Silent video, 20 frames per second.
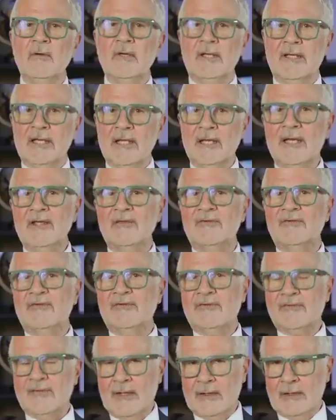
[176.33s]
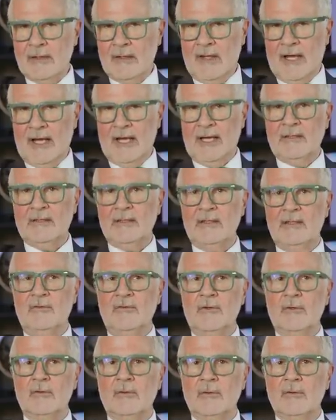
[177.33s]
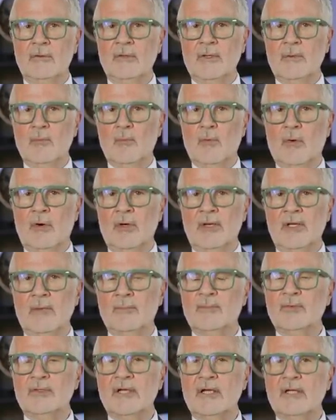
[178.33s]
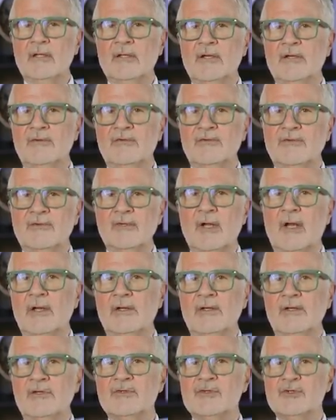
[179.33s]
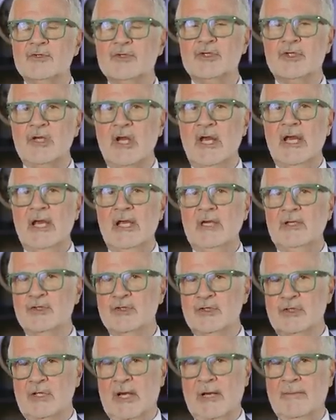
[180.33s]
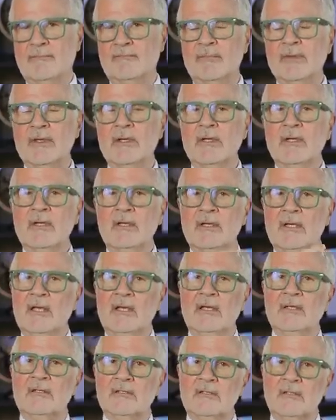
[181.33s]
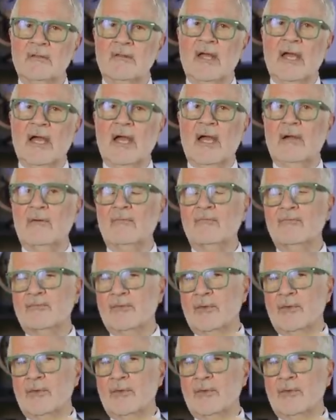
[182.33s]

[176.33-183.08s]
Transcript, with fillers: Getting sunlight in the early morning, particularly as sun is changing into that